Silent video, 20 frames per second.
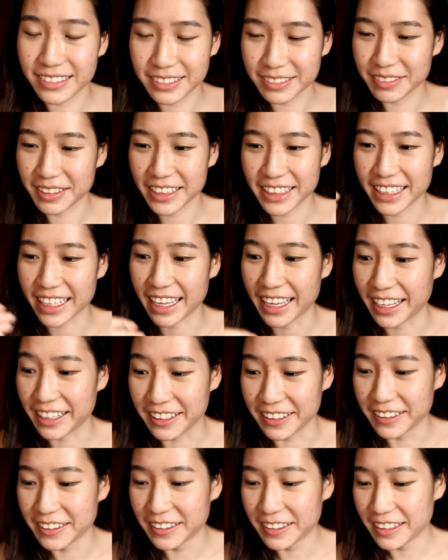What the
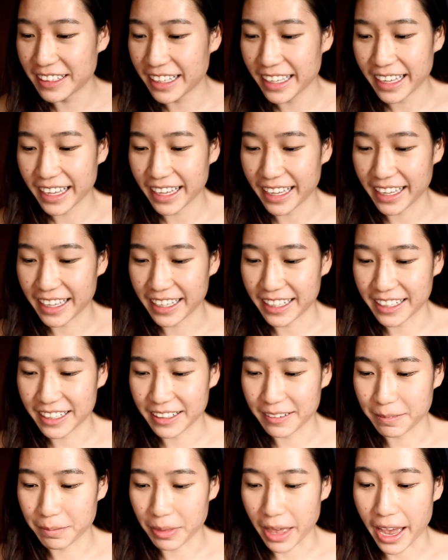hell.
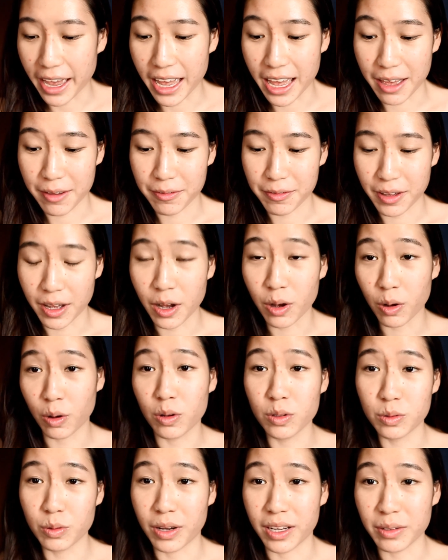And I have an
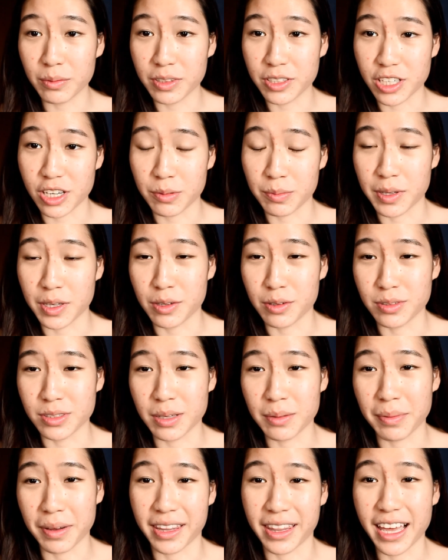old one which I'll be
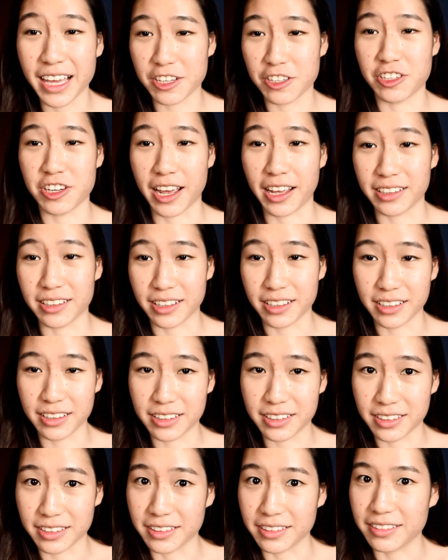using, but that's
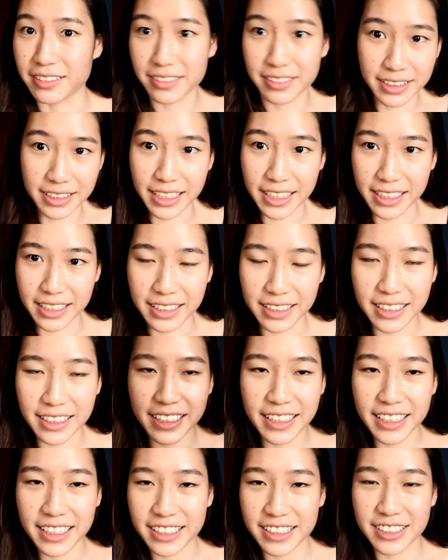shattered, so yeah.
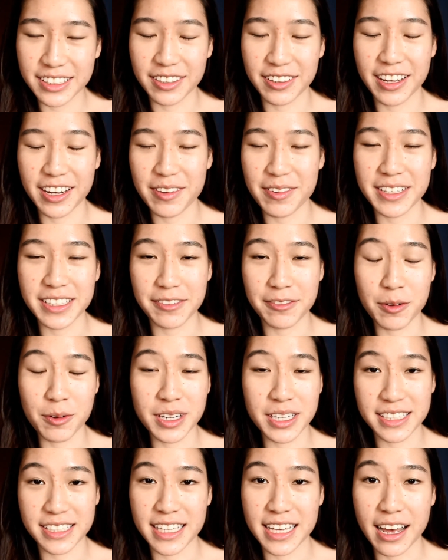So anyways, if you
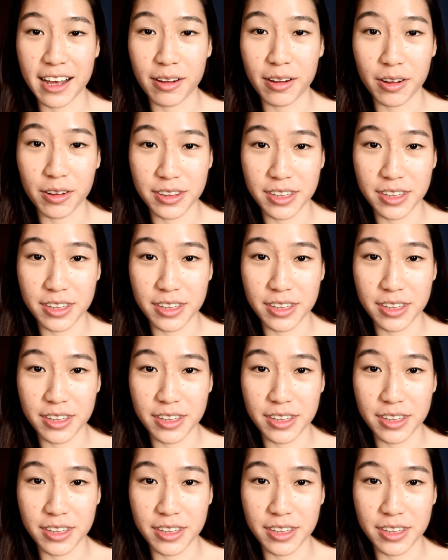want to see how all